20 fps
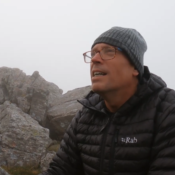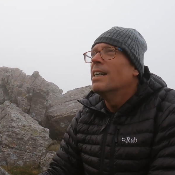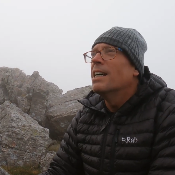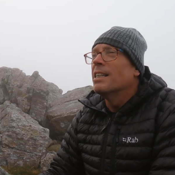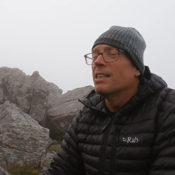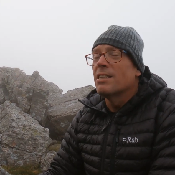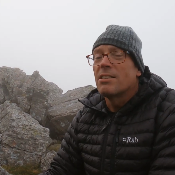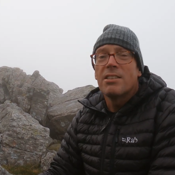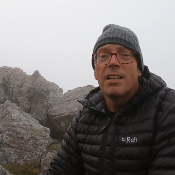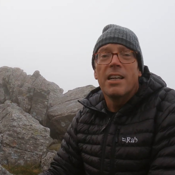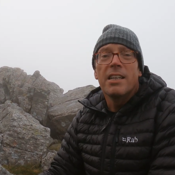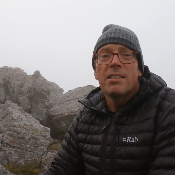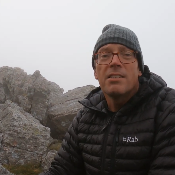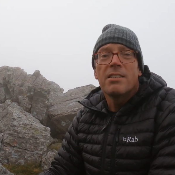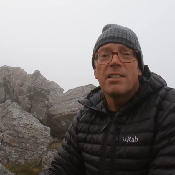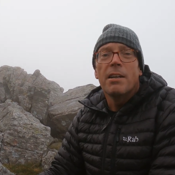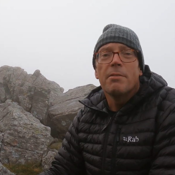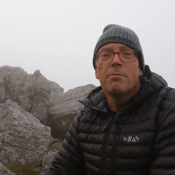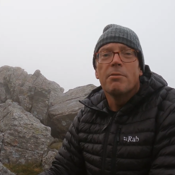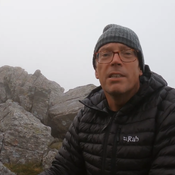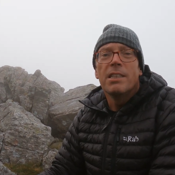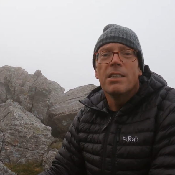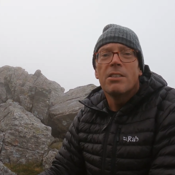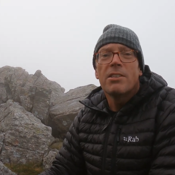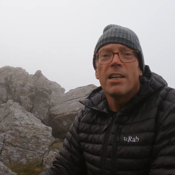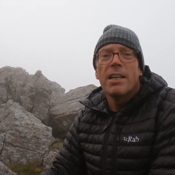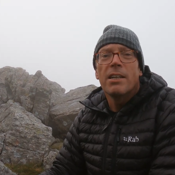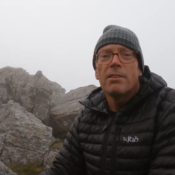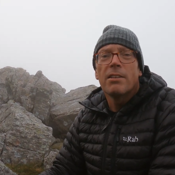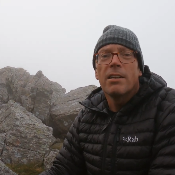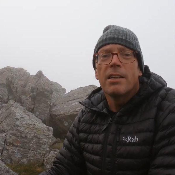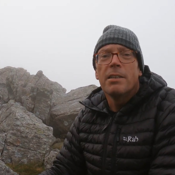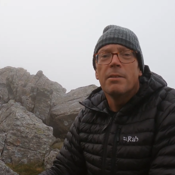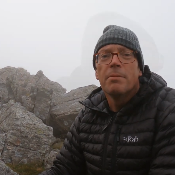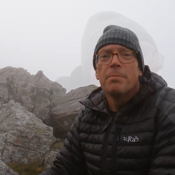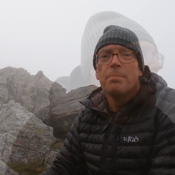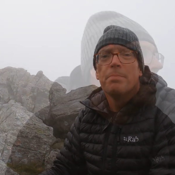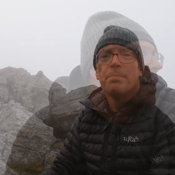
and I say slept really soundly.